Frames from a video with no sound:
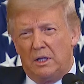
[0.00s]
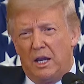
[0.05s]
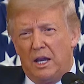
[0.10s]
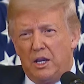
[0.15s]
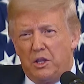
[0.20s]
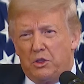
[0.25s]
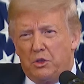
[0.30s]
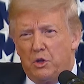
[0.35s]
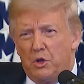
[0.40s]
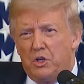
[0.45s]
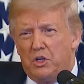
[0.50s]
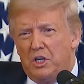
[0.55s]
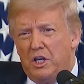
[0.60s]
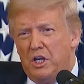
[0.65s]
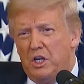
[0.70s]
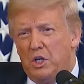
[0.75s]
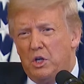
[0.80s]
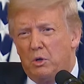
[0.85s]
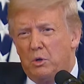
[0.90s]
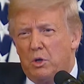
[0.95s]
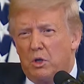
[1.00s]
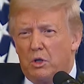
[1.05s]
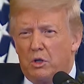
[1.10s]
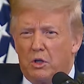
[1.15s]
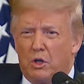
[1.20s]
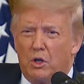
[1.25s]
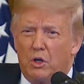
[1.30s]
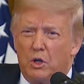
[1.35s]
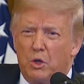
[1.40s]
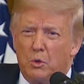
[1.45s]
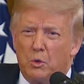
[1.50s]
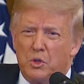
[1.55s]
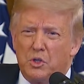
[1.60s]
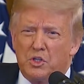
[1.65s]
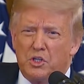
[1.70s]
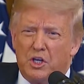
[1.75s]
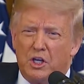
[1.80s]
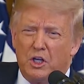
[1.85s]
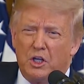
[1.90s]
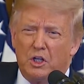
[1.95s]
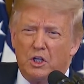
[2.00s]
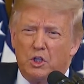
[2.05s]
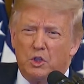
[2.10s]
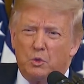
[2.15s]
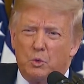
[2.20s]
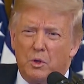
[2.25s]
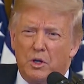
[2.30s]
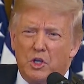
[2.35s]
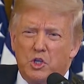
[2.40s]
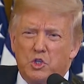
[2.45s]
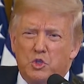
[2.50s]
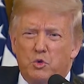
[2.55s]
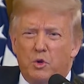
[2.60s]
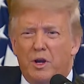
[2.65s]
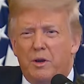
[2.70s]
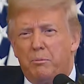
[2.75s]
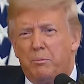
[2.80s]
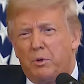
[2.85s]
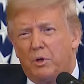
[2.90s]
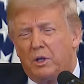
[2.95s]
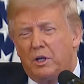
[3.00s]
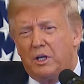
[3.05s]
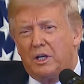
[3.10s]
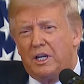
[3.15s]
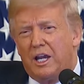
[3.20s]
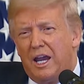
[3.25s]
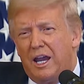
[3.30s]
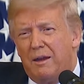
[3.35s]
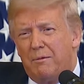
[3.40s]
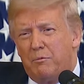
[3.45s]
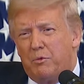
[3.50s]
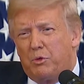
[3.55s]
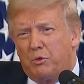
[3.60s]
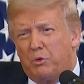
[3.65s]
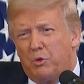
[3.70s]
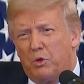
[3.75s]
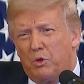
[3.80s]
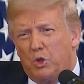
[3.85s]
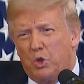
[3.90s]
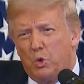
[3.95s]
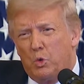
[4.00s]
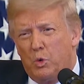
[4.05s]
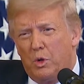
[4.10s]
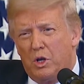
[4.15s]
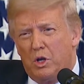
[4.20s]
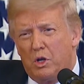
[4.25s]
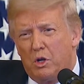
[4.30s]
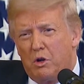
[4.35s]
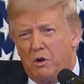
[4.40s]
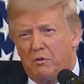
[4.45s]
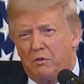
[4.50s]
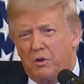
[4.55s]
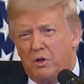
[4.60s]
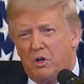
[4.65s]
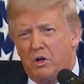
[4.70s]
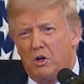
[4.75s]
A 13 year old girl was killed when a stray bullet came through the window of her